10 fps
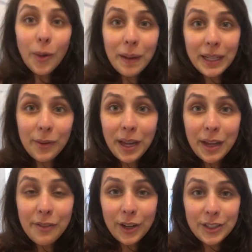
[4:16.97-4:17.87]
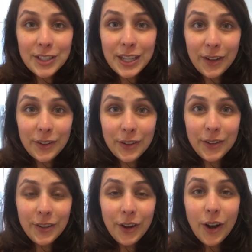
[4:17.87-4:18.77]
Oh, by the way, I forgot to tell
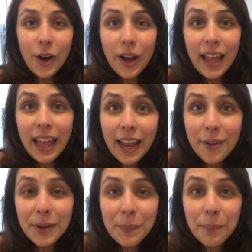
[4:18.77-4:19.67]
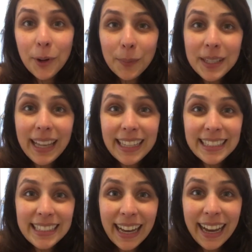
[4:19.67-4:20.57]
you, Harry pooped
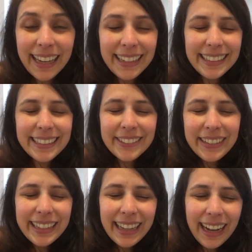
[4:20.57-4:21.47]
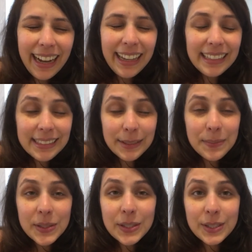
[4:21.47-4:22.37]
last night, you guys.
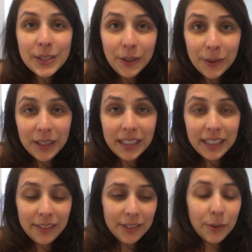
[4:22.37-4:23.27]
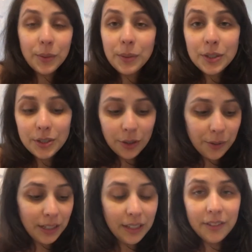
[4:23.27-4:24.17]
I'm so relieved. We were so
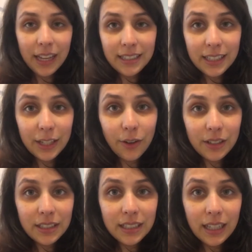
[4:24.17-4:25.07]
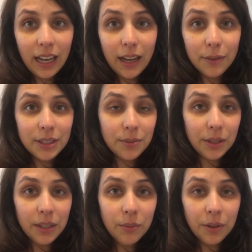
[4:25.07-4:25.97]
relieved yesterday. Honestly, I was
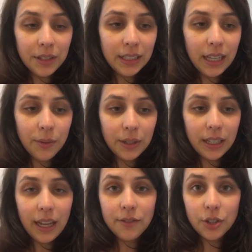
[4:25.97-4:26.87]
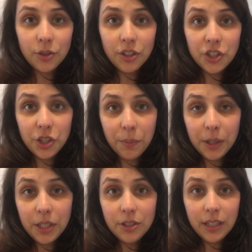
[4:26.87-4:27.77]
really worried that we're gonna have to go to the
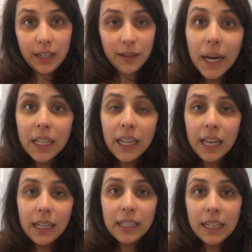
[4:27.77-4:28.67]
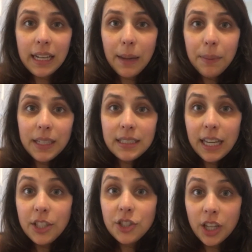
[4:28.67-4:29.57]
GP today. But he had a dirty nap last
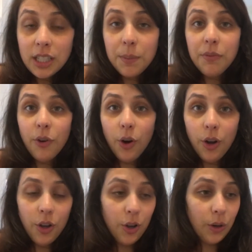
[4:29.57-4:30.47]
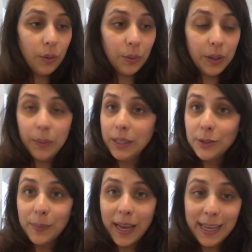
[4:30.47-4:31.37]
night just before we went
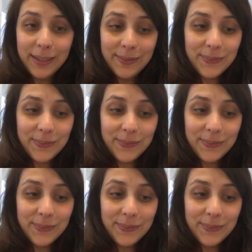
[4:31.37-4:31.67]
to bed.